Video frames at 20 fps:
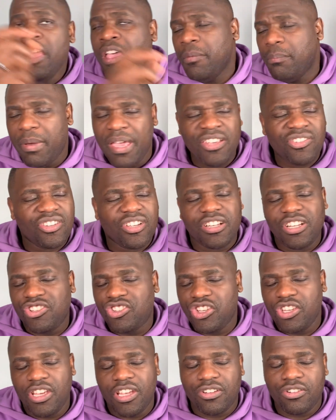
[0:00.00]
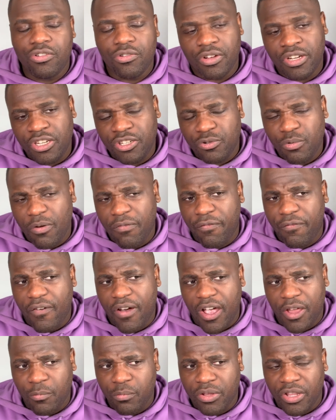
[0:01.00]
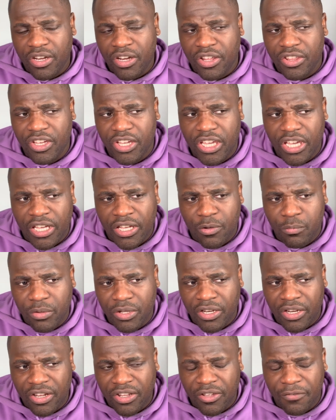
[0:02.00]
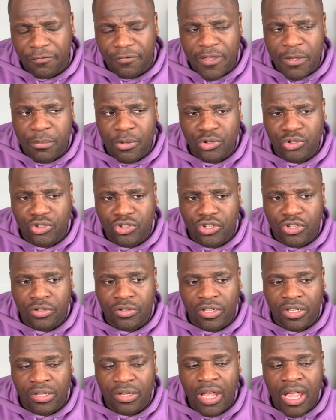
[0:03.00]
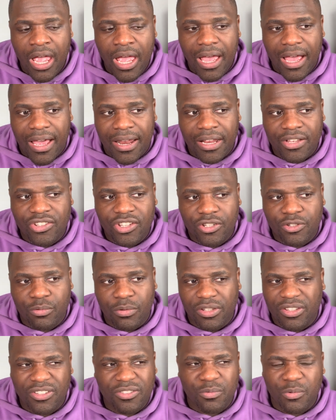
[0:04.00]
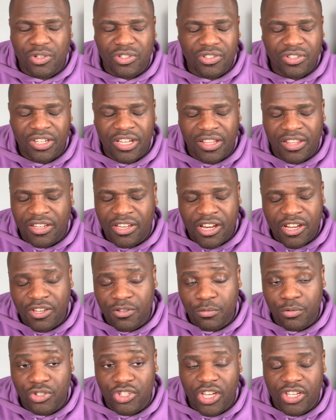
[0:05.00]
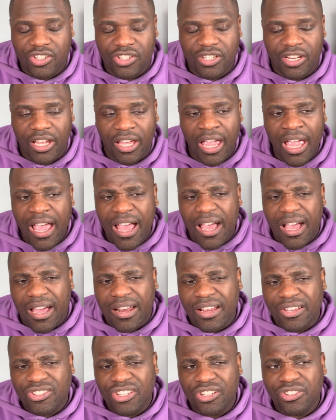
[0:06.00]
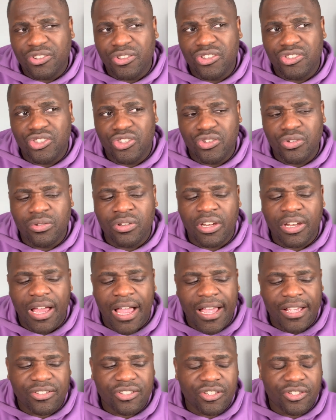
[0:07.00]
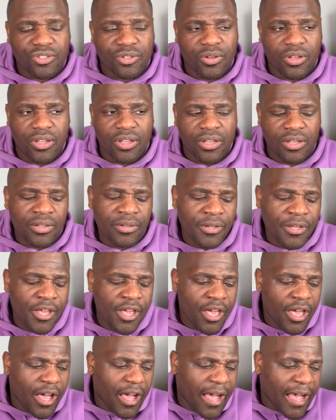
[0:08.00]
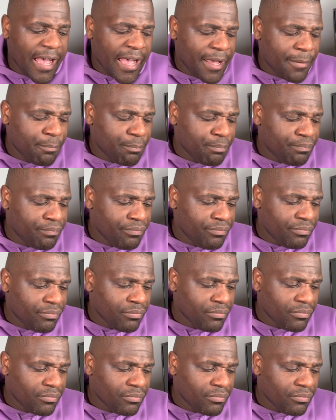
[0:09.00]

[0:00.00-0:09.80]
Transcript: basically, she had gotten into a fight with another girl, with another female student. And I said to her, this wasn't the other day, this was yesterday. And I said to the student, I said to her, um,